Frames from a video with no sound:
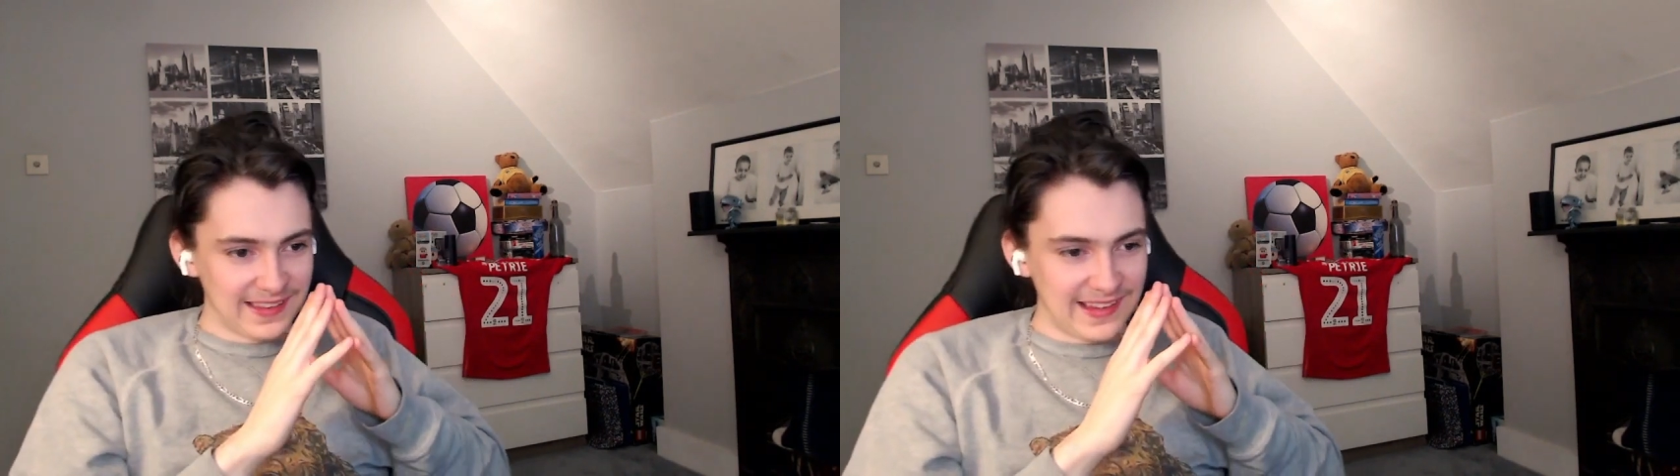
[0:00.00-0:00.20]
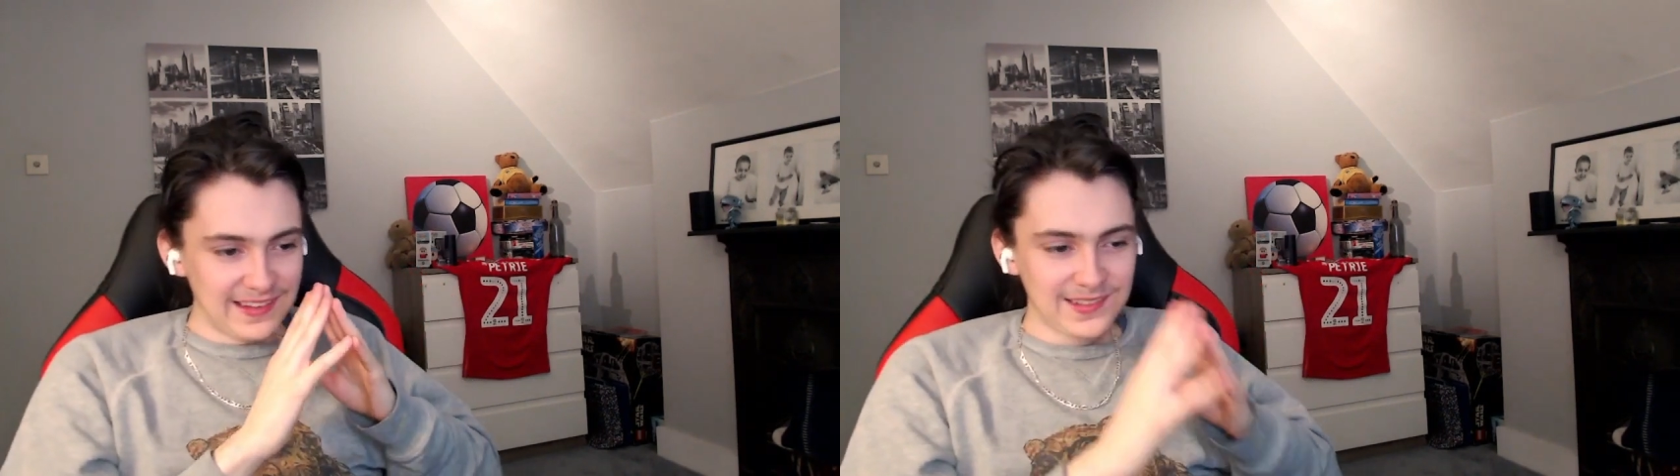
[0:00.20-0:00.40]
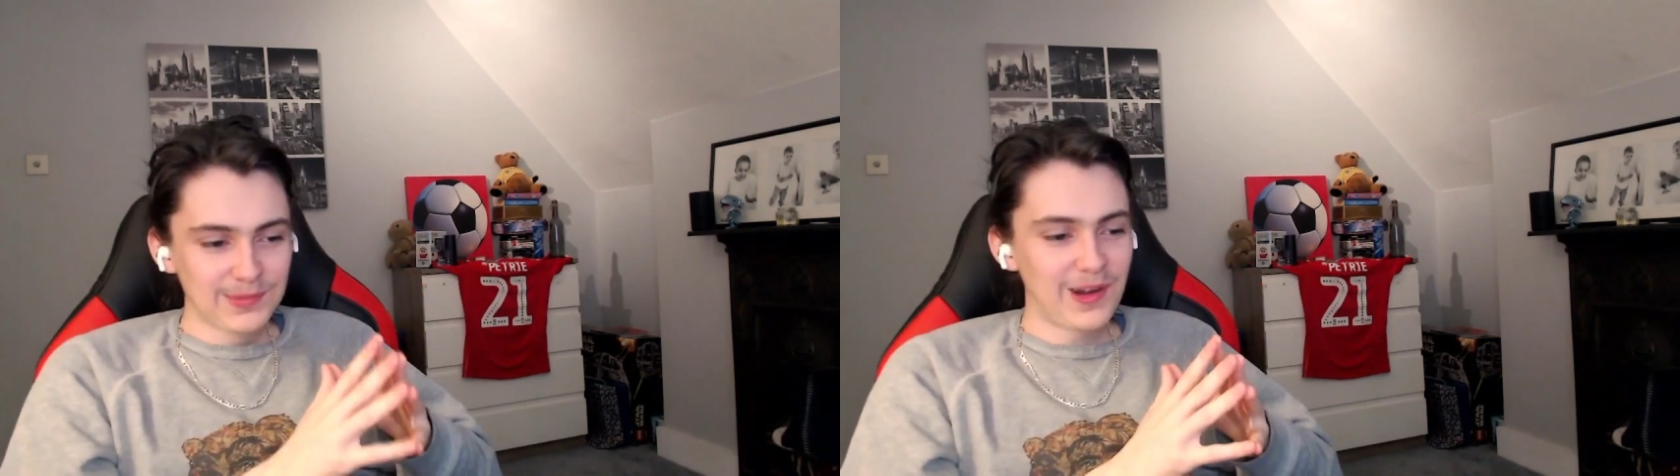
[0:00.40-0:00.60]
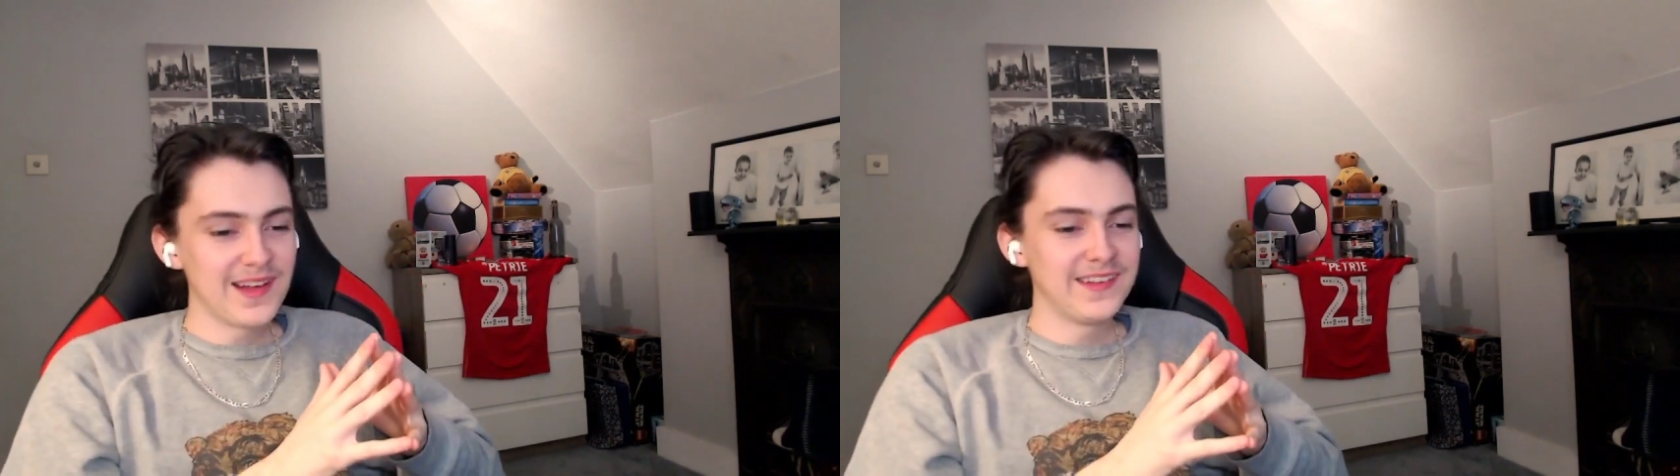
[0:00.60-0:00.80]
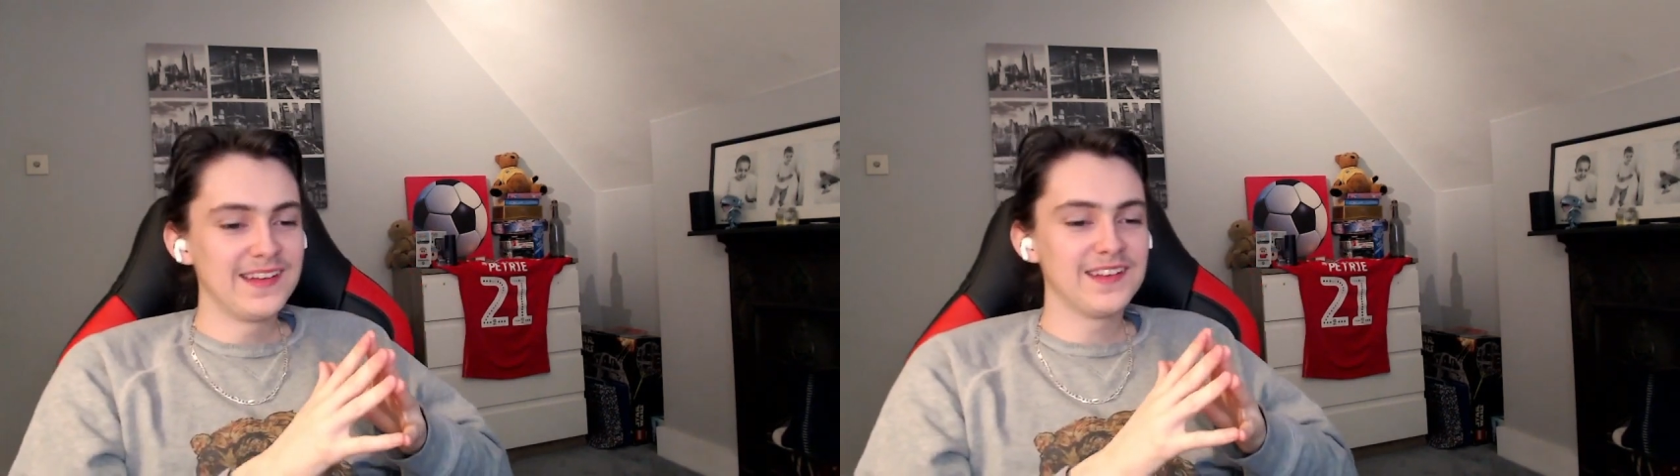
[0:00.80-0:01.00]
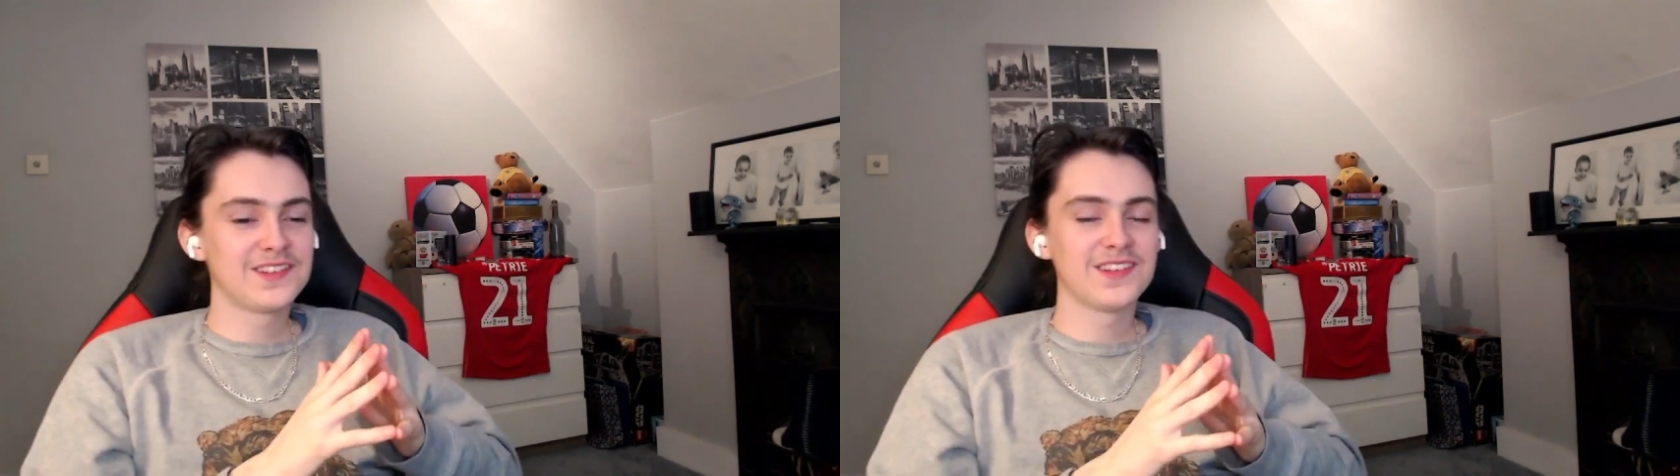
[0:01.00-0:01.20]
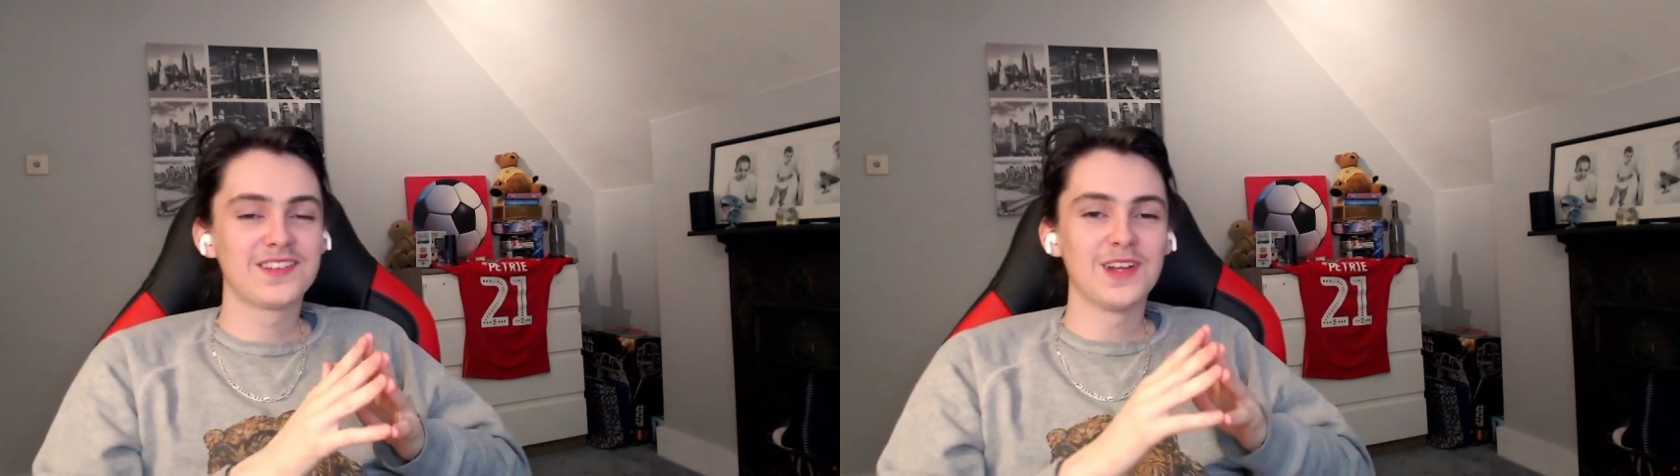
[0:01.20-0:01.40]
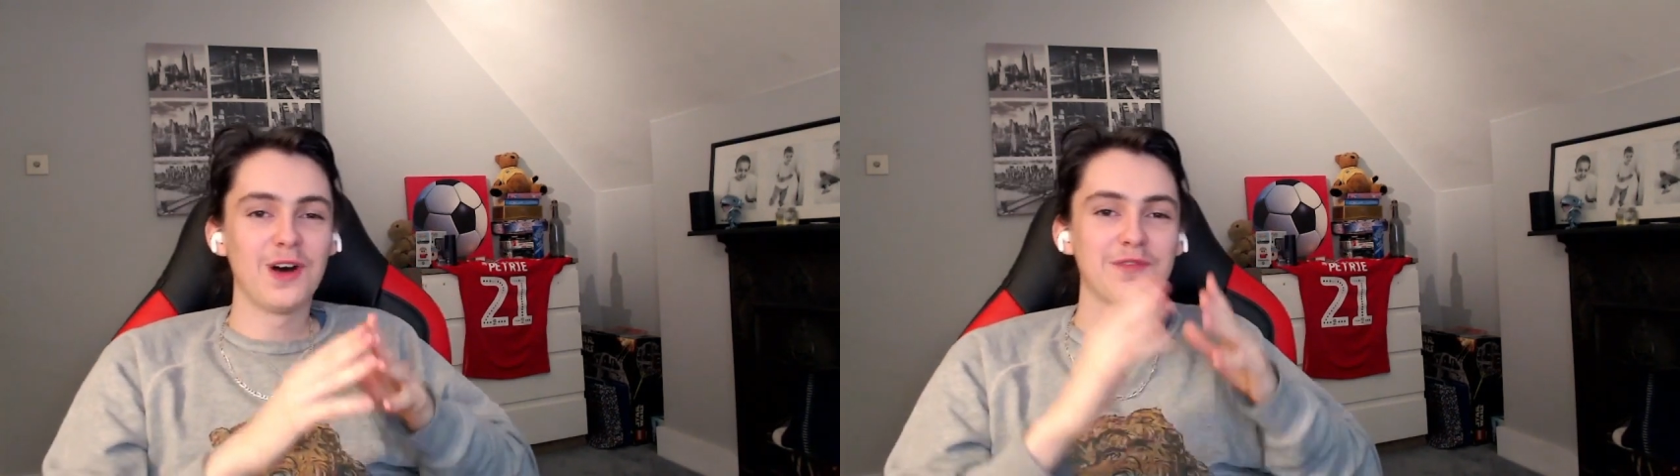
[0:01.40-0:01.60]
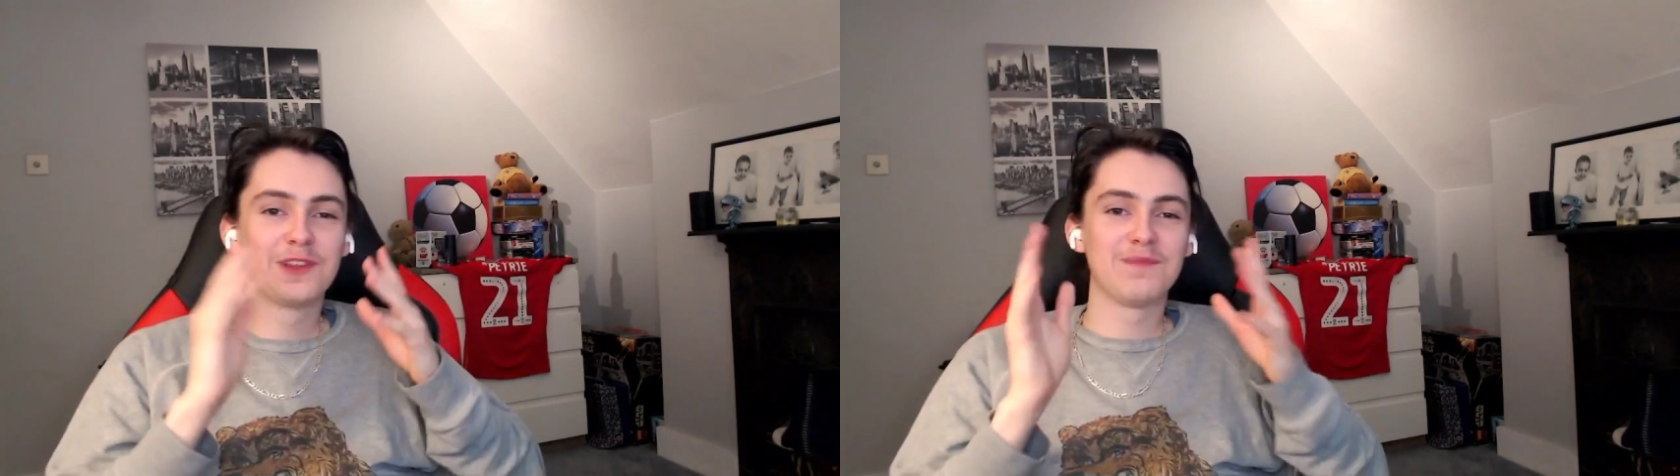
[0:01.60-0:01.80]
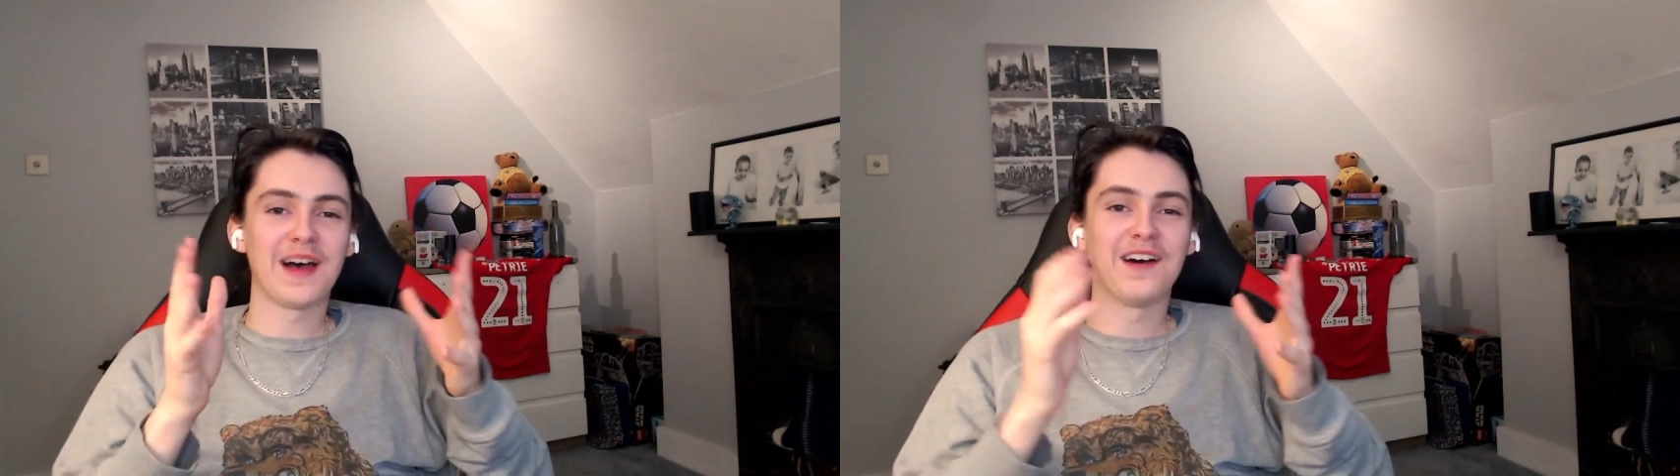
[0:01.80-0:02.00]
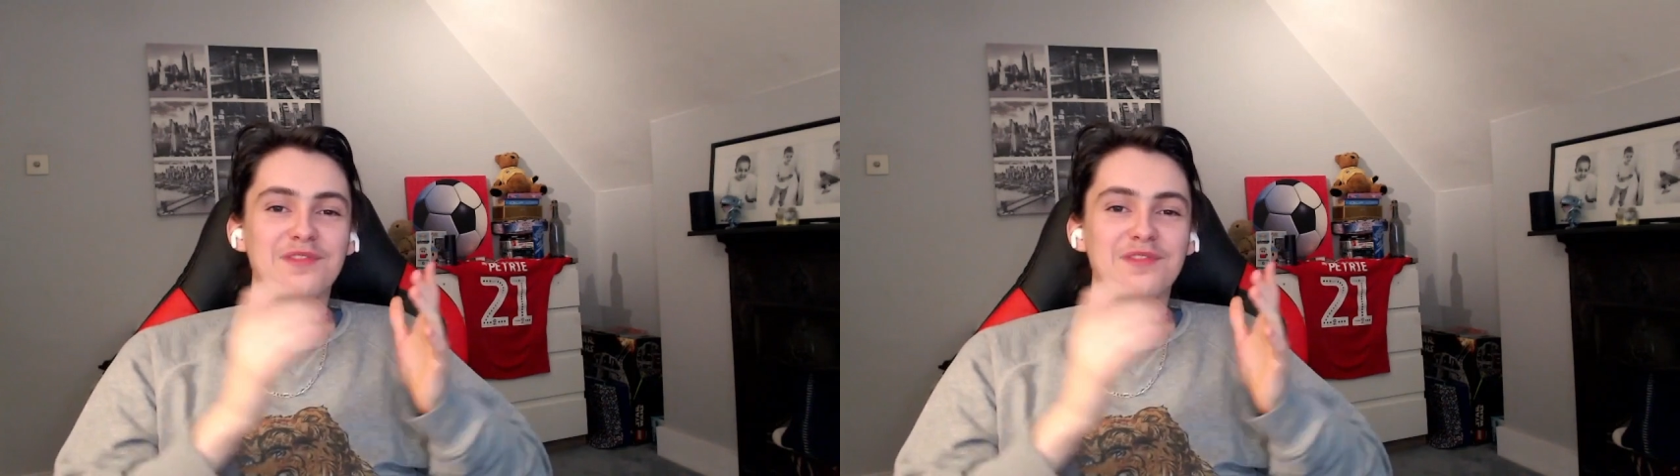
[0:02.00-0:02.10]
This one, just off the bat,